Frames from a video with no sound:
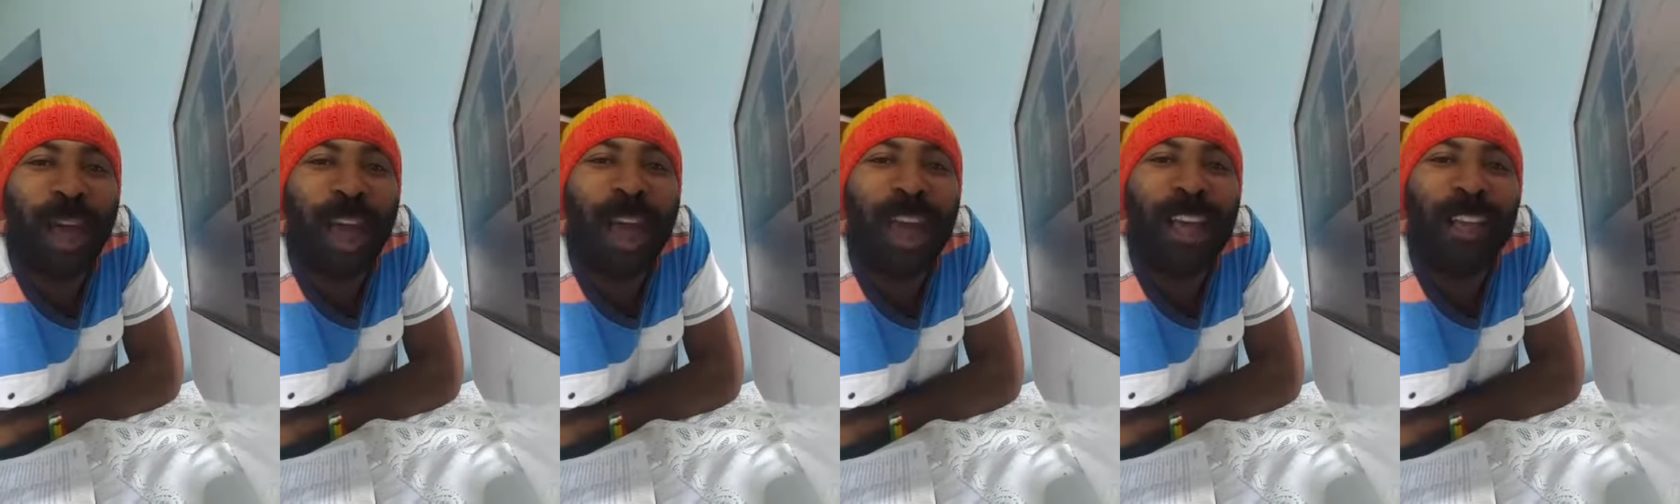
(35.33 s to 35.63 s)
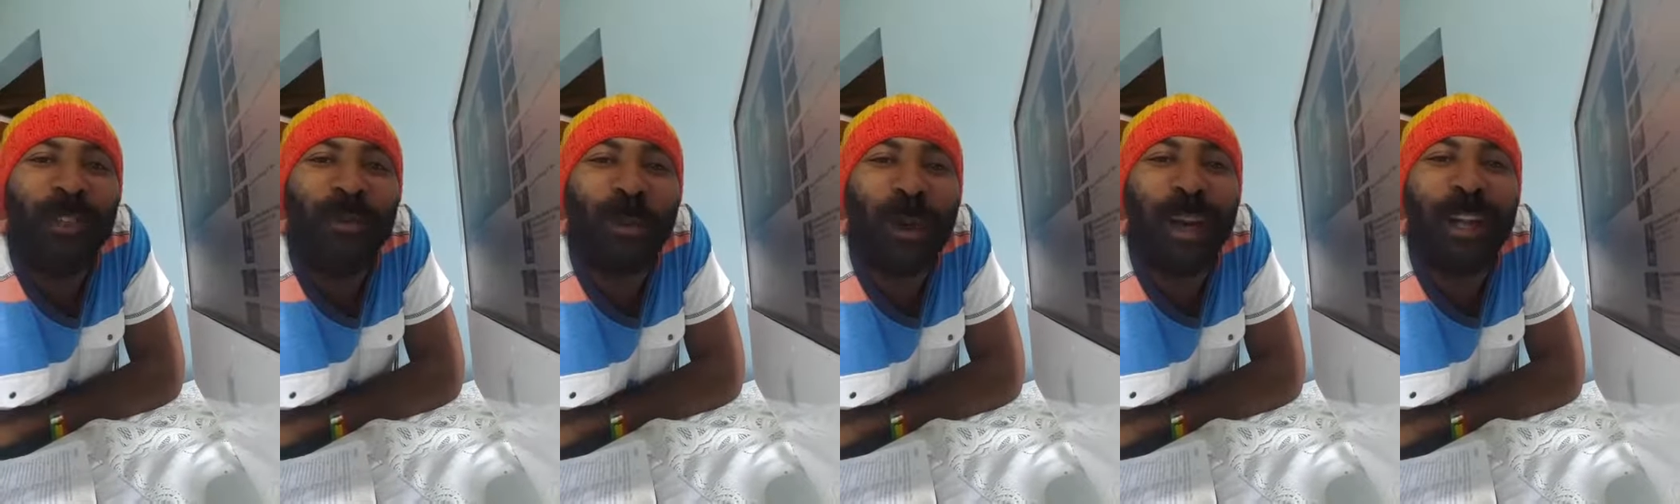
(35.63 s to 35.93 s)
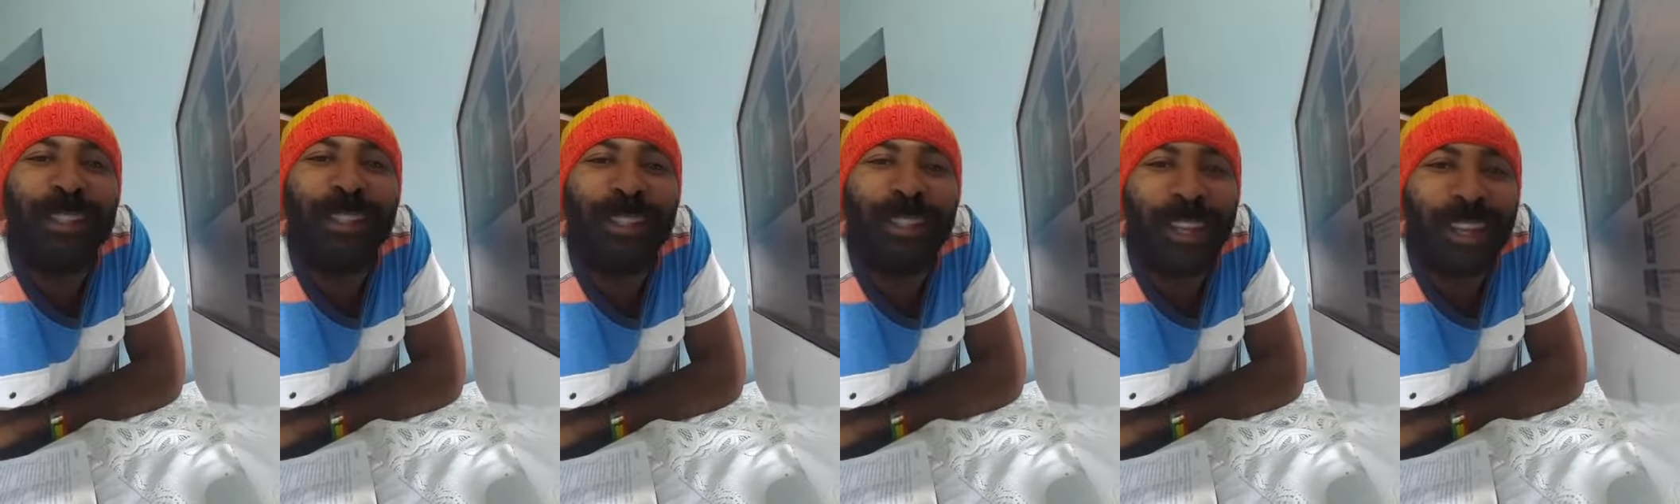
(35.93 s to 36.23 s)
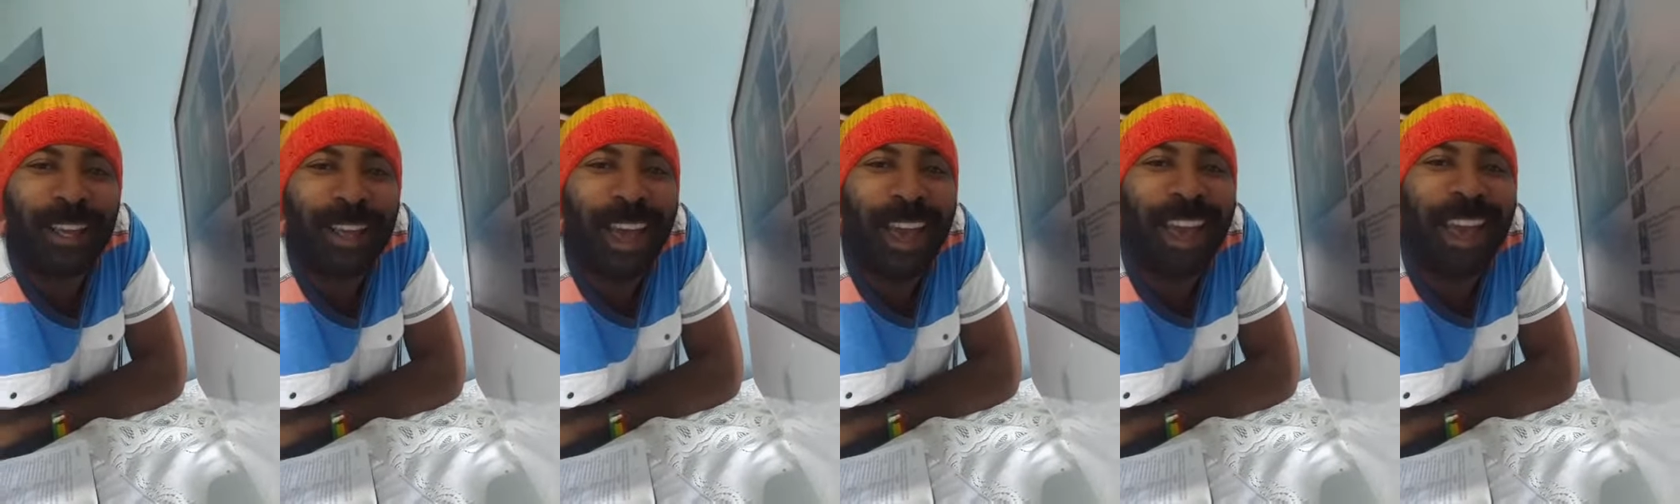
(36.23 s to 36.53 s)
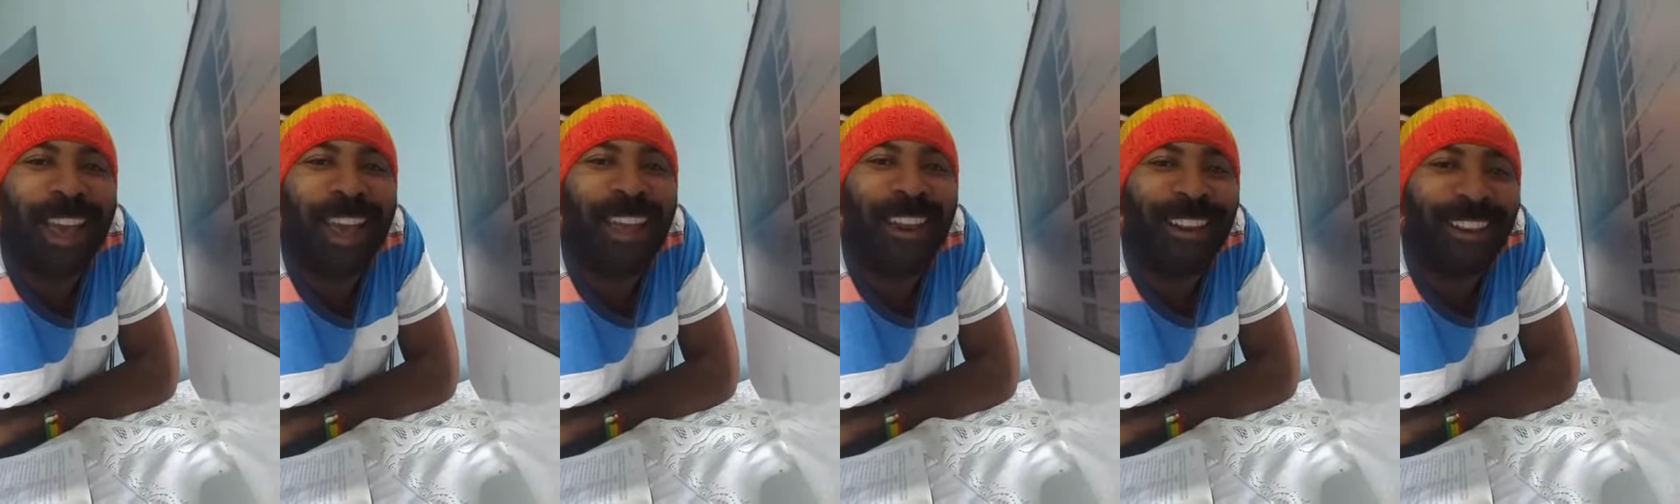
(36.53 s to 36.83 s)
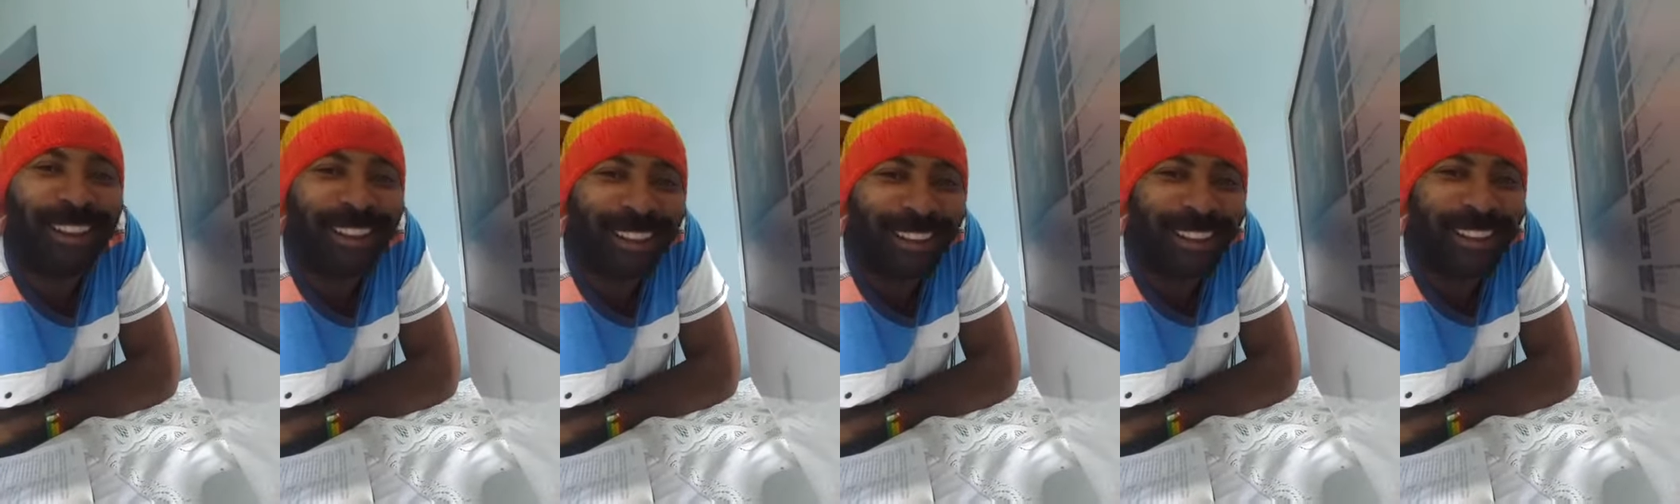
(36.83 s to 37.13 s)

rise once again.